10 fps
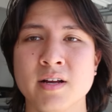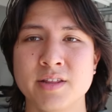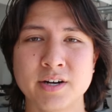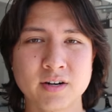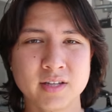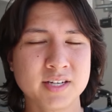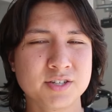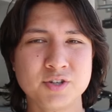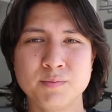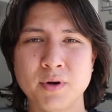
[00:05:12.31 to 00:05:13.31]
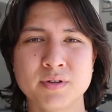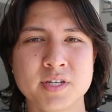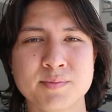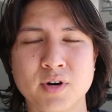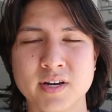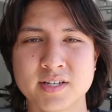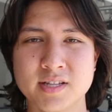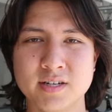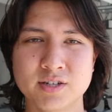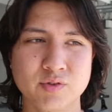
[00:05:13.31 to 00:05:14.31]
There are links to both of these products in
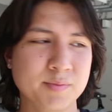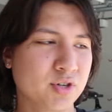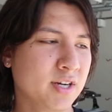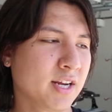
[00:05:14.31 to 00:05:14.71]
the description.